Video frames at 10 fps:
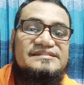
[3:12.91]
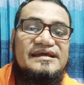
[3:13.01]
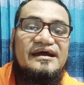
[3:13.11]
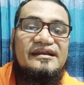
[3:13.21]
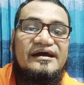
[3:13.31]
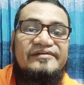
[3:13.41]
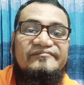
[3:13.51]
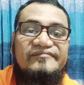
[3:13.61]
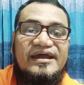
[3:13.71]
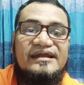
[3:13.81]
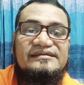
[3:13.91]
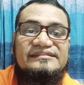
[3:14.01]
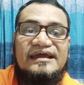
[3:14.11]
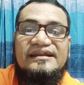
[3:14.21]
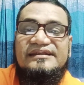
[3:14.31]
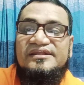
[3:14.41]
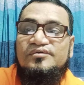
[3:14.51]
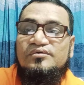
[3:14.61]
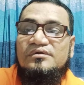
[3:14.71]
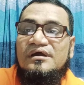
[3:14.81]
there are fact that
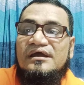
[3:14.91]
your